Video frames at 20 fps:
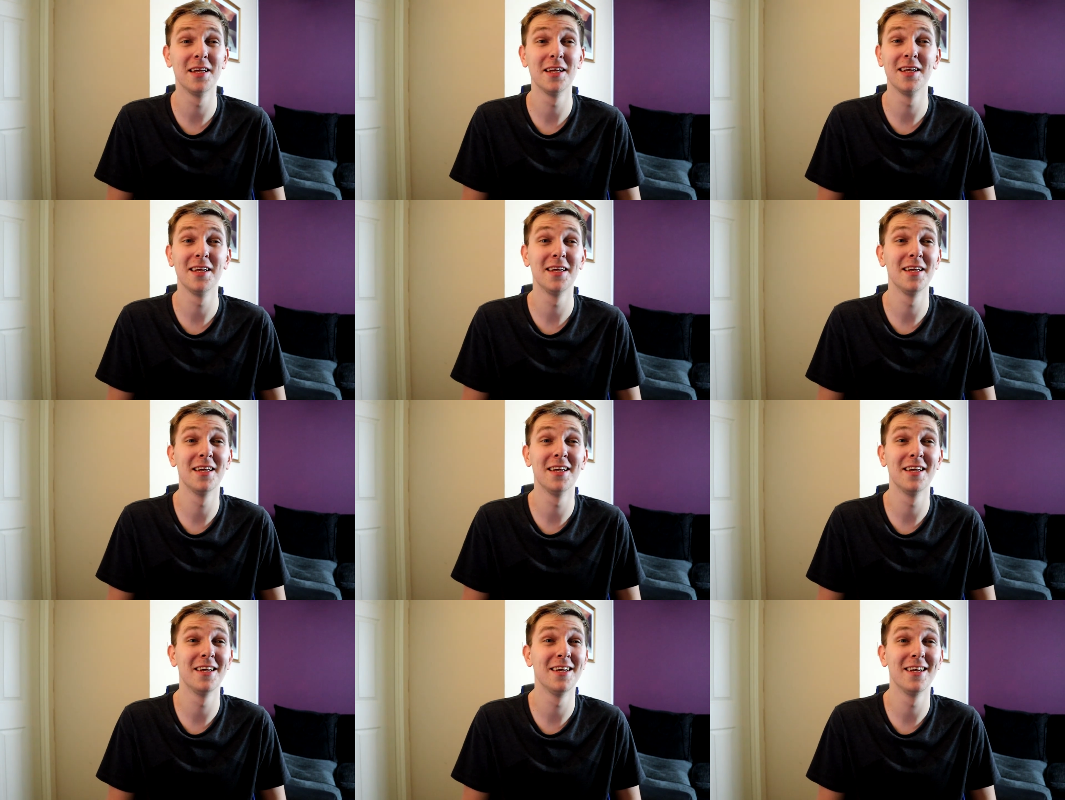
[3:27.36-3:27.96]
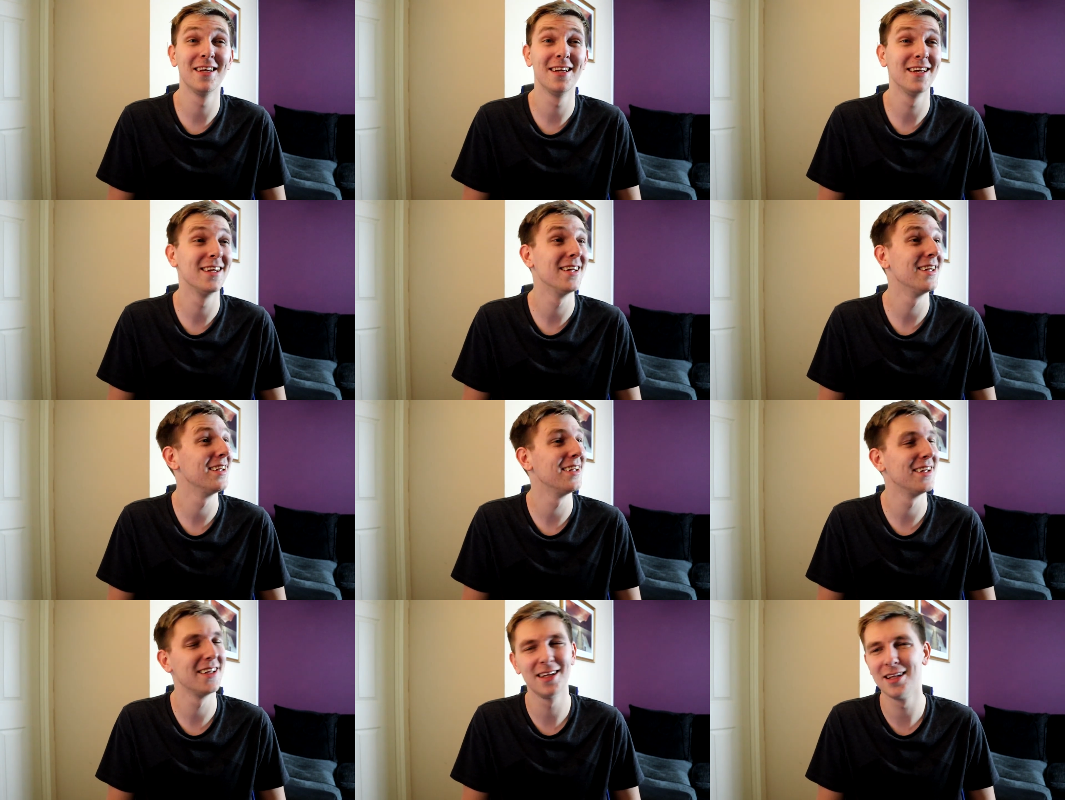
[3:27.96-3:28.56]

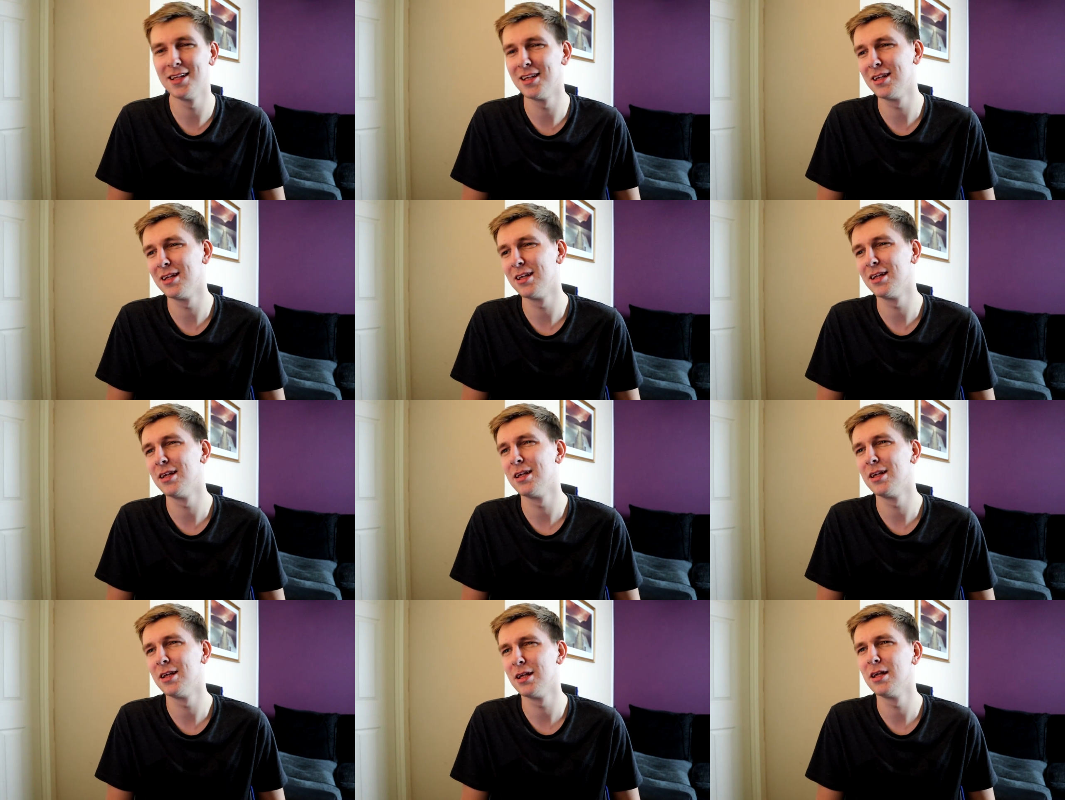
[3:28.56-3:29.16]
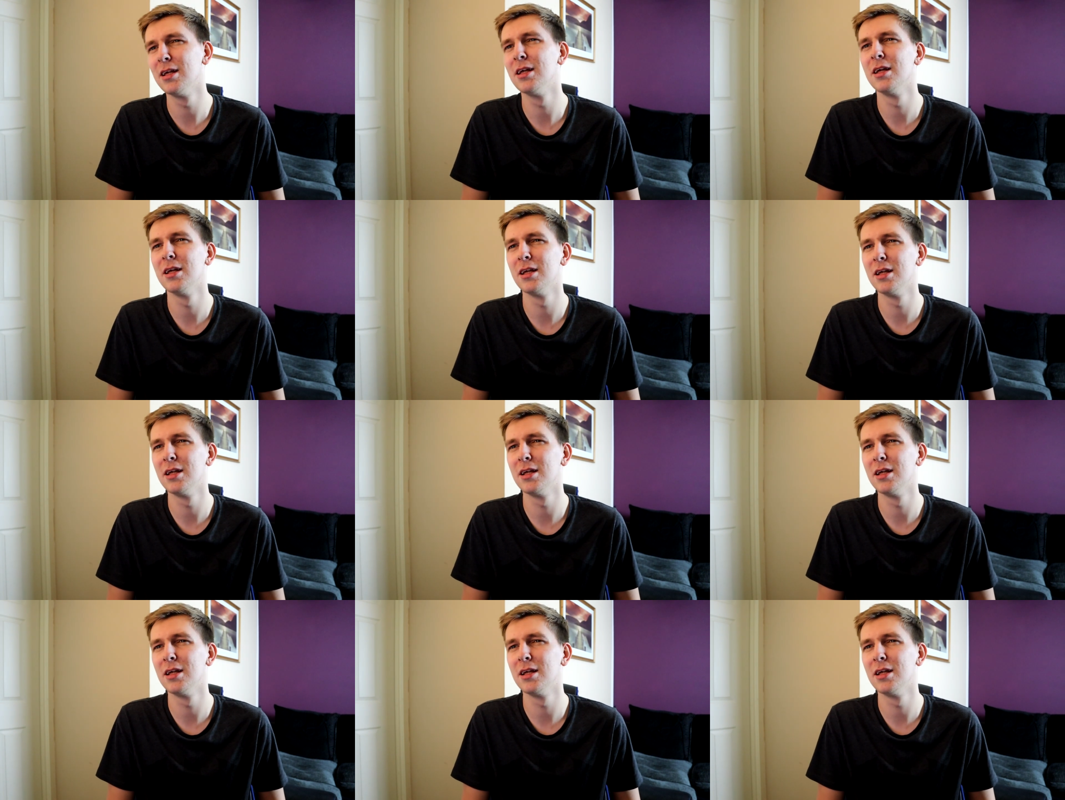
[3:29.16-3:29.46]
(silence)